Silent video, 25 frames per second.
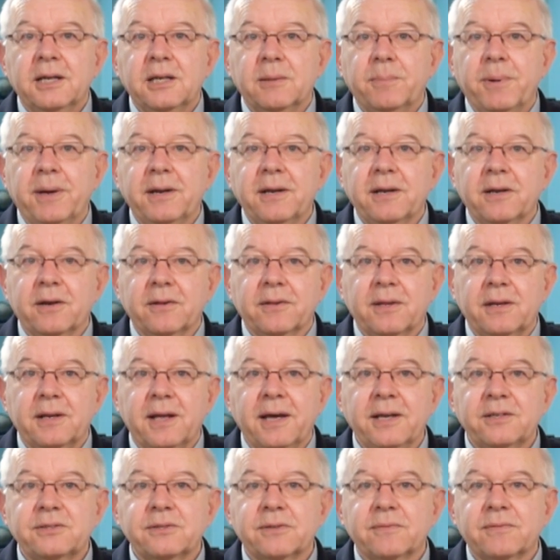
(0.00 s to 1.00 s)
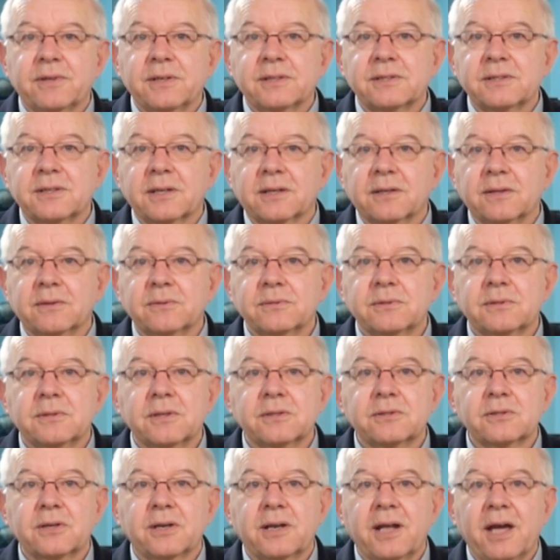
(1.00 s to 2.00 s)
Depending on the nature of their signals,
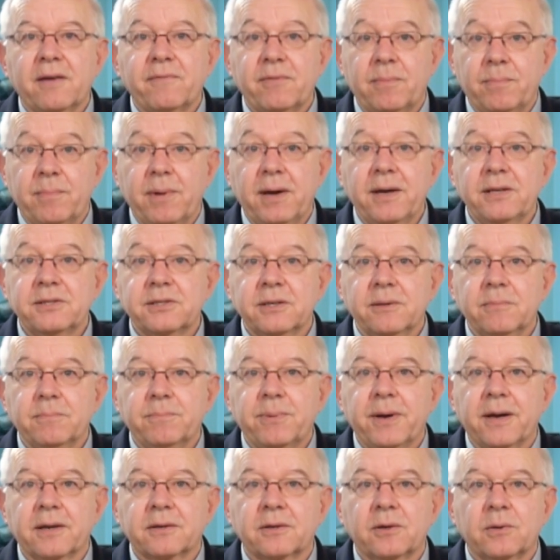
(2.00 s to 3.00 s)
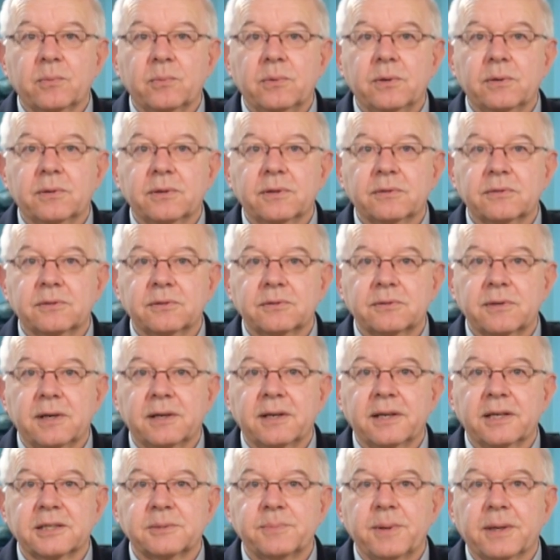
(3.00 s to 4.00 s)
this could have a major impact on world interest
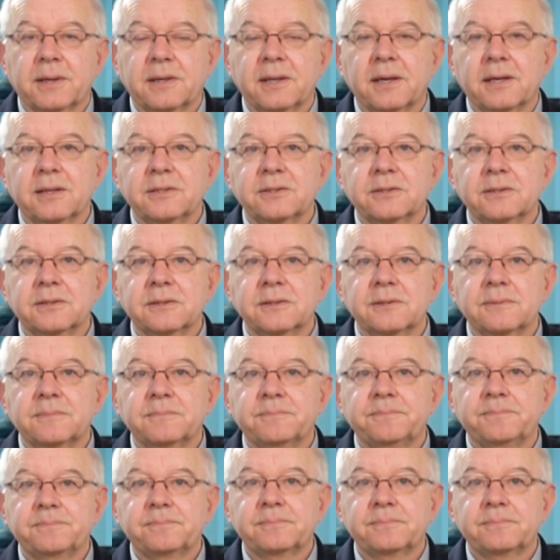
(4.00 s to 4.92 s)
rate expectations.